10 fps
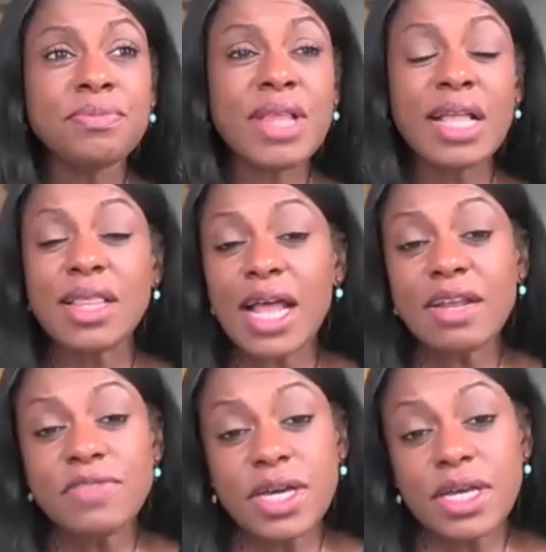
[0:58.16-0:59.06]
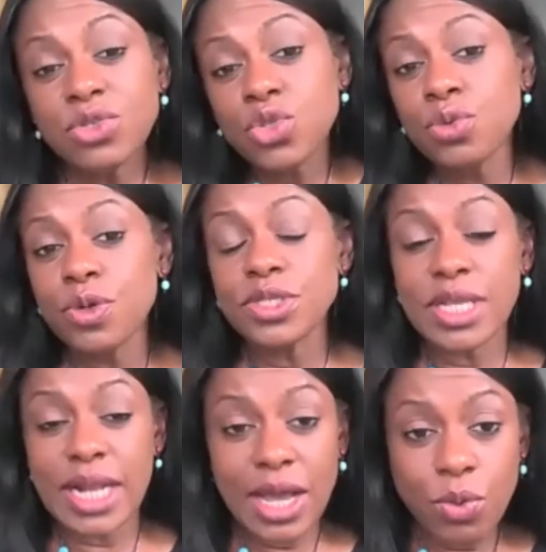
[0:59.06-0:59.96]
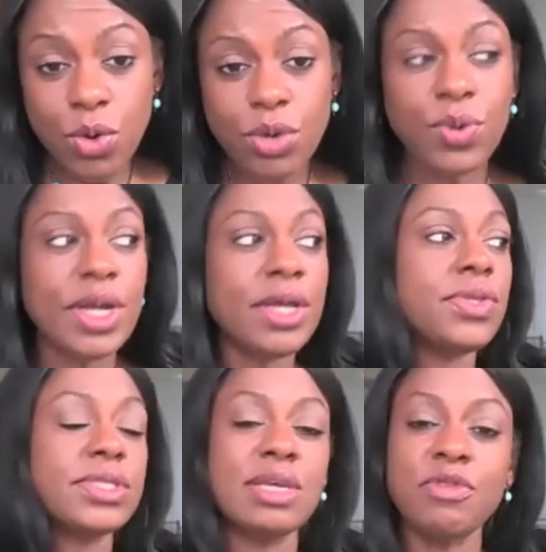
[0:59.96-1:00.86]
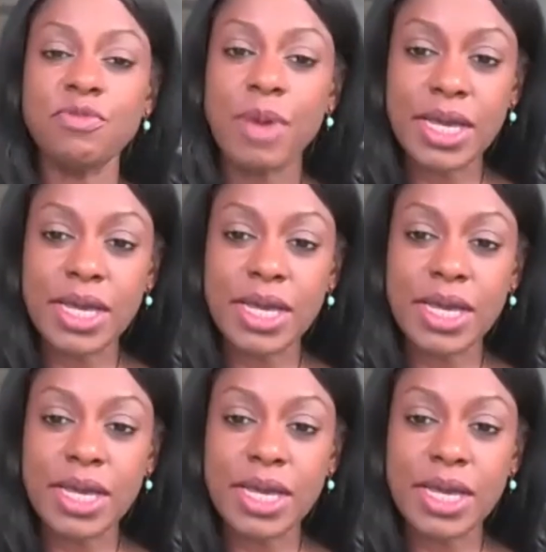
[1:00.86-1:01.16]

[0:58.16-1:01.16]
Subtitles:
A lot of the consumers that I work with, some of my